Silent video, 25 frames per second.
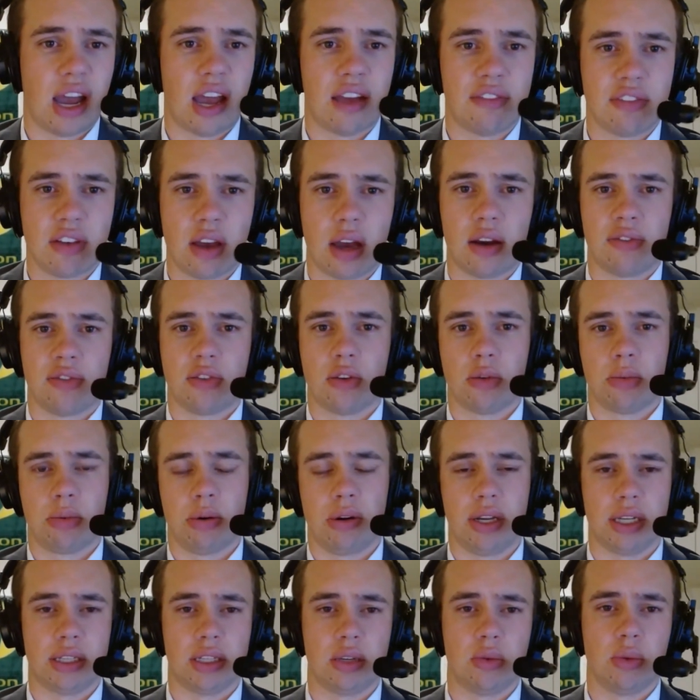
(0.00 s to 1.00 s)
I've got a full
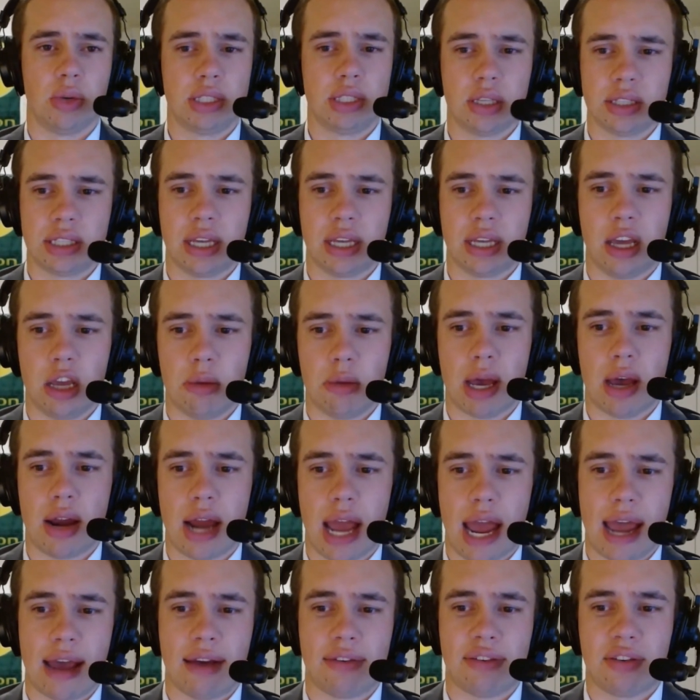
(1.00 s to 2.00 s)
prediction, which I'll tell you
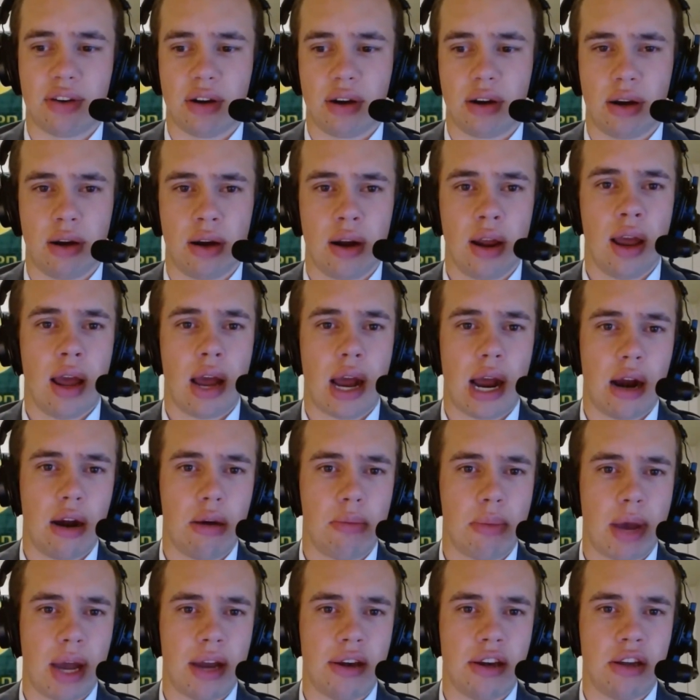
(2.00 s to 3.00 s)
about after I
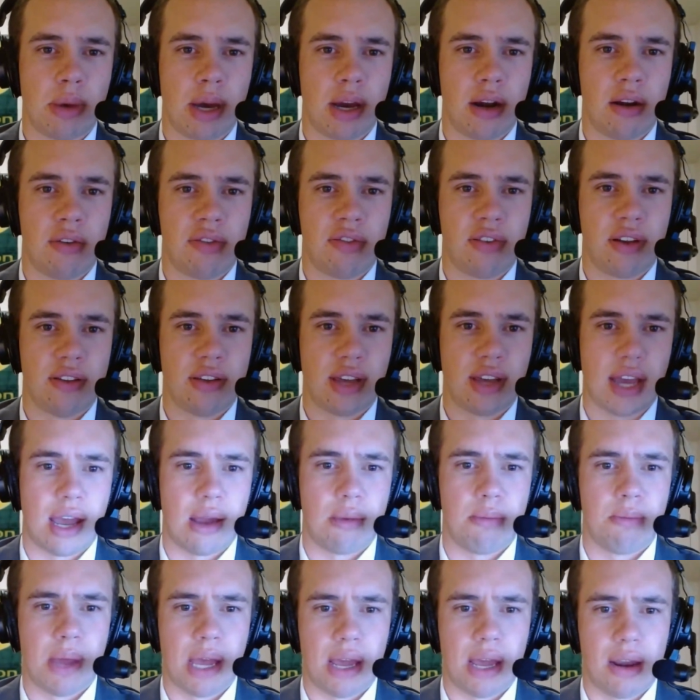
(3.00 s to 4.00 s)
remind you about our friends
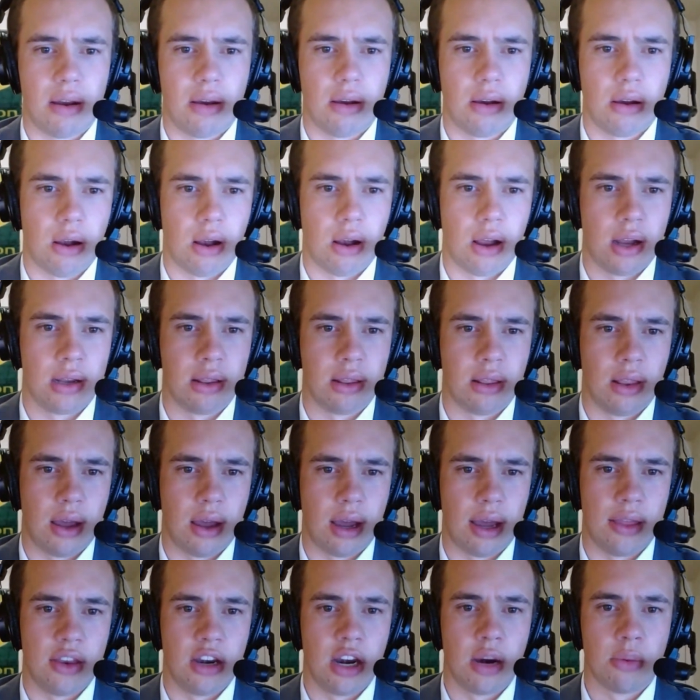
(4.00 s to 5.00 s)
at Bet
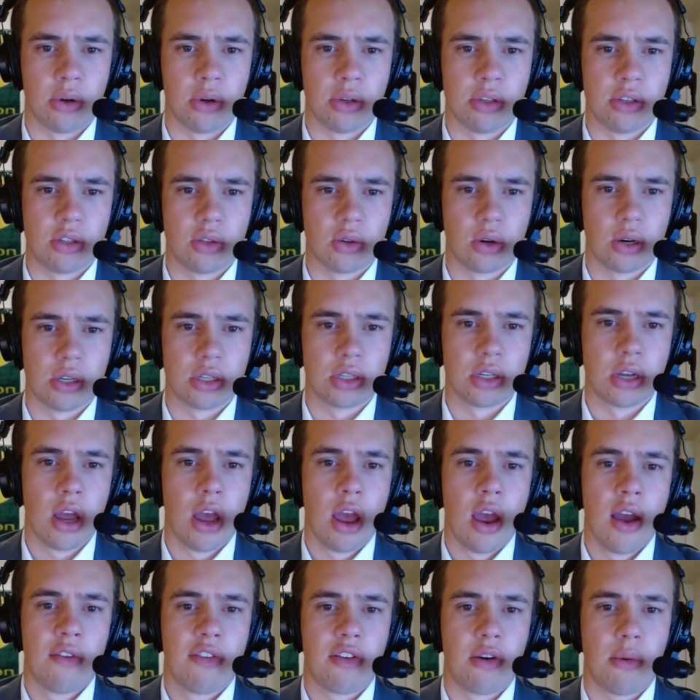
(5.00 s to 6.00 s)
Online, the number one source
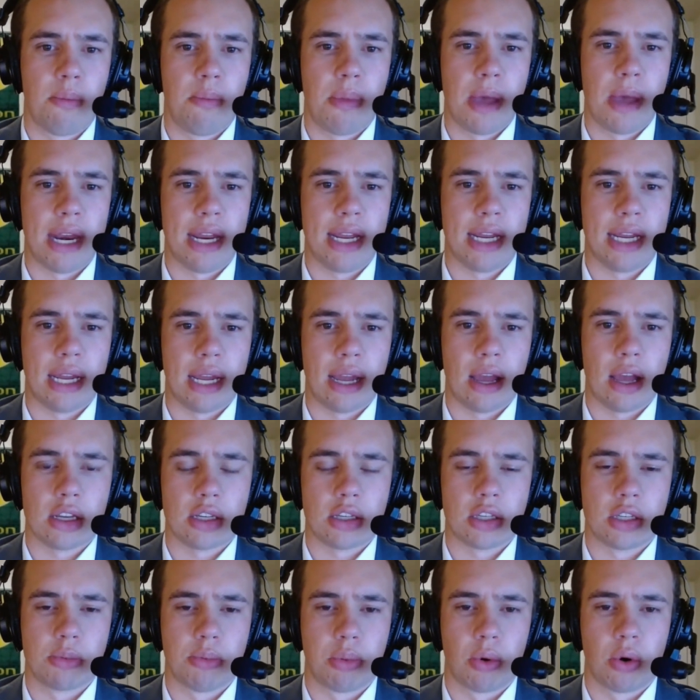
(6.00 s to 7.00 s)
for betting
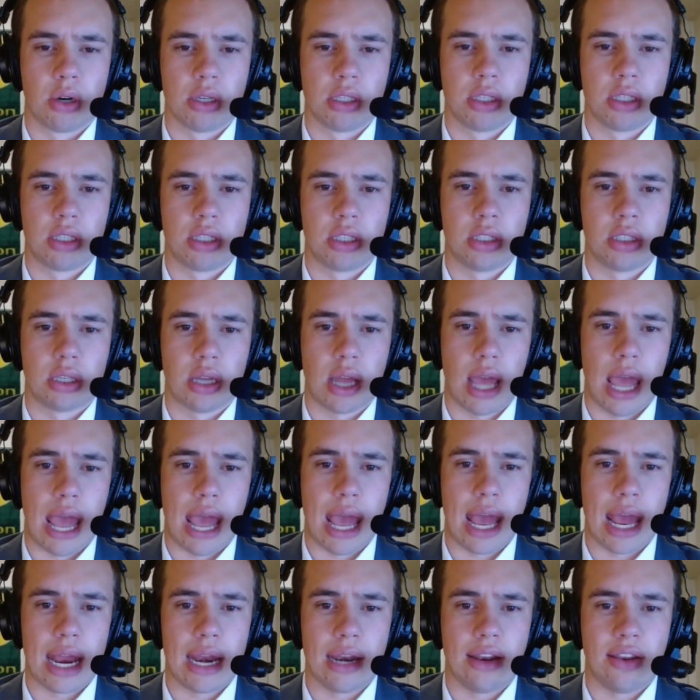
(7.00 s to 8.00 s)
sports
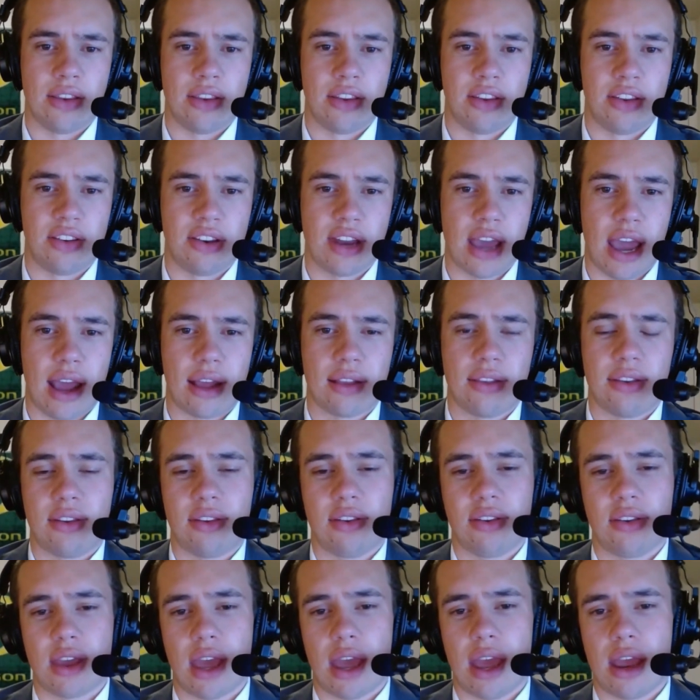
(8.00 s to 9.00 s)
and
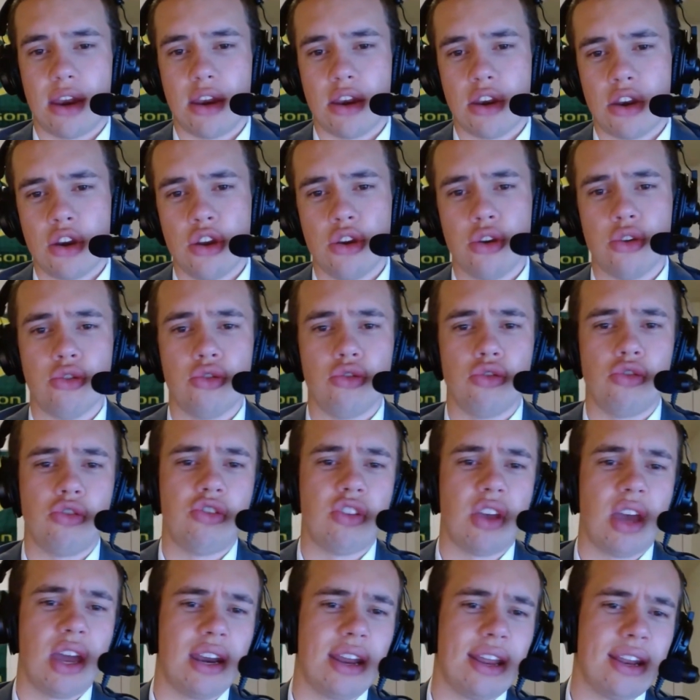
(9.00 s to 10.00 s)
stats and
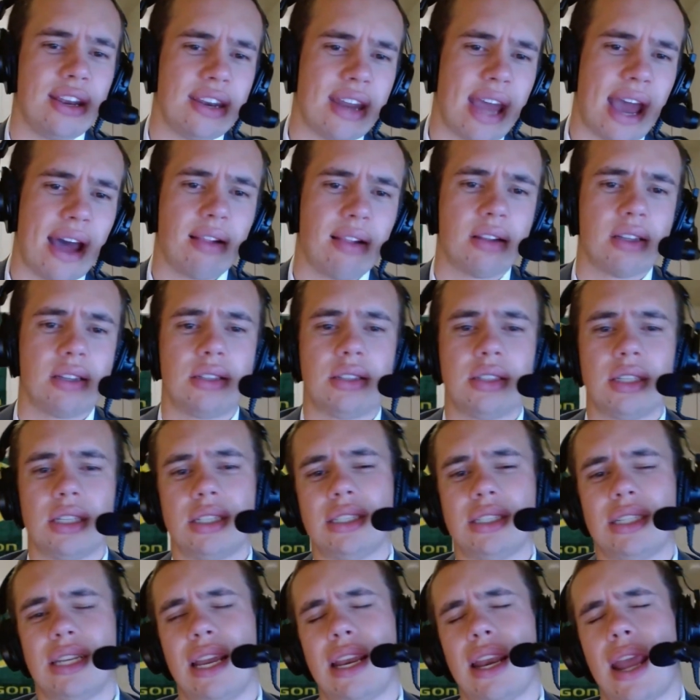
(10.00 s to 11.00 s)
news and
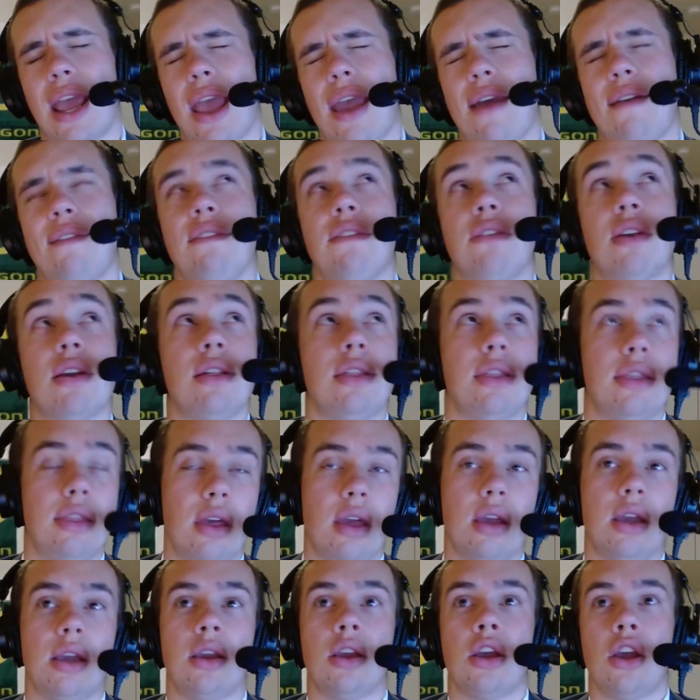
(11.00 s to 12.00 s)
analysis and
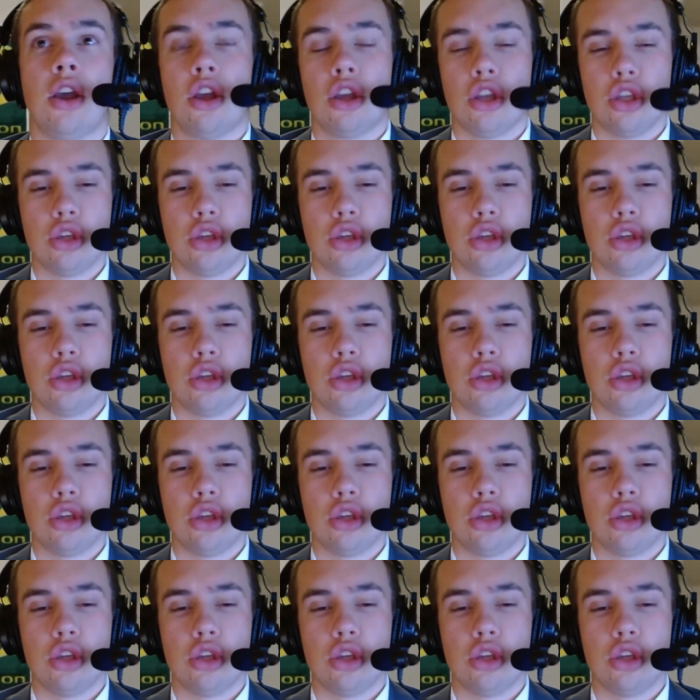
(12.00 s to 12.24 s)
everything